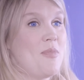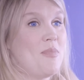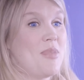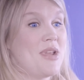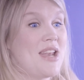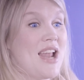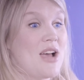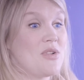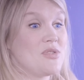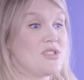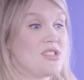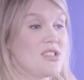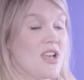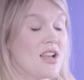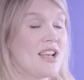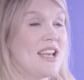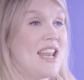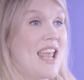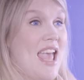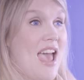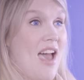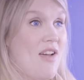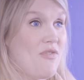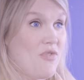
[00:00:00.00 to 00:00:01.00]
but now
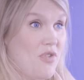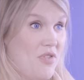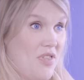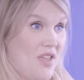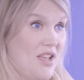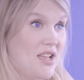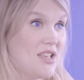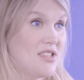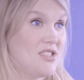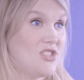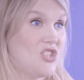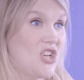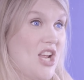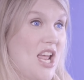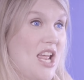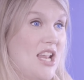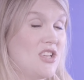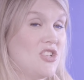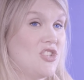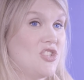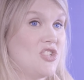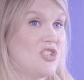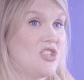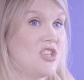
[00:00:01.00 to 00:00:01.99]
suddenly everything has
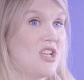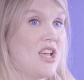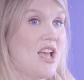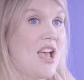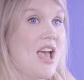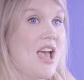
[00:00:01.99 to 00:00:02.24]
changed.